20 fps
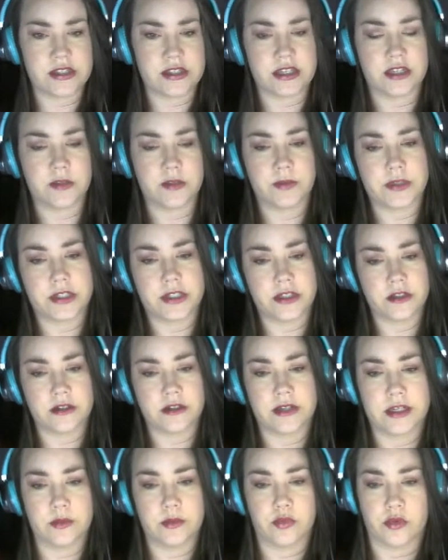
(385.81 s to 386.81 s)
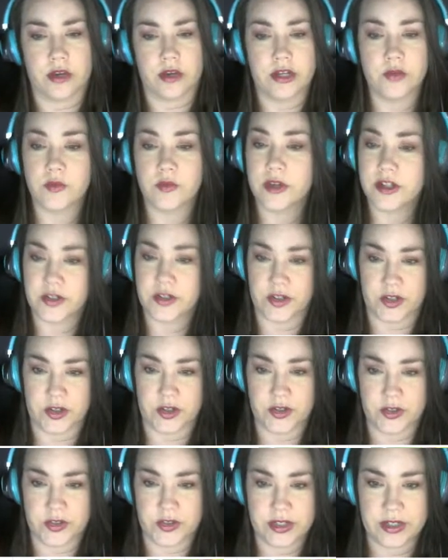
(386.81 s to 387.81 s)
They appear a bright red
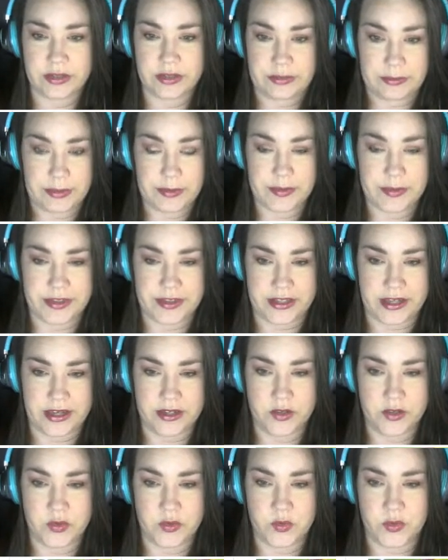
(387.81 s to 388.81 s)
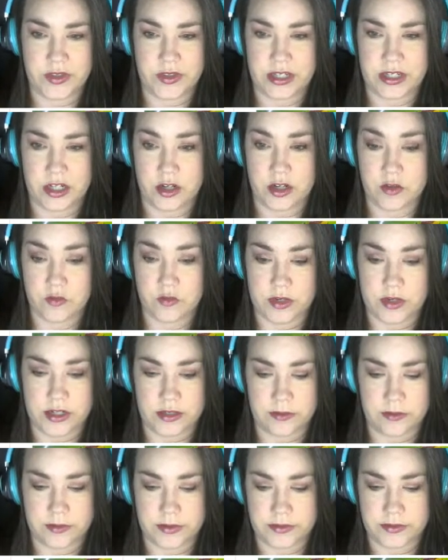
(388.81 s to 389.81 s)
color, I remember that, when they are
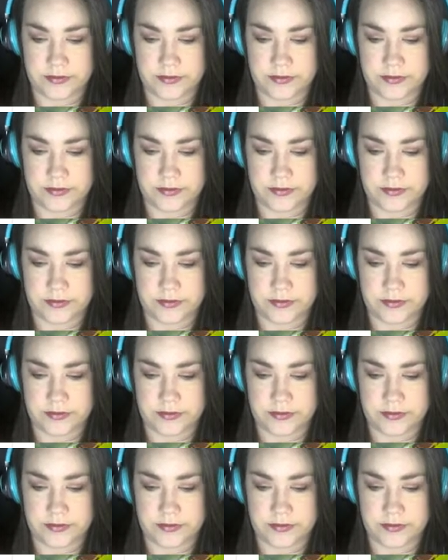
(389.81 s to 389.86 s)
ripe.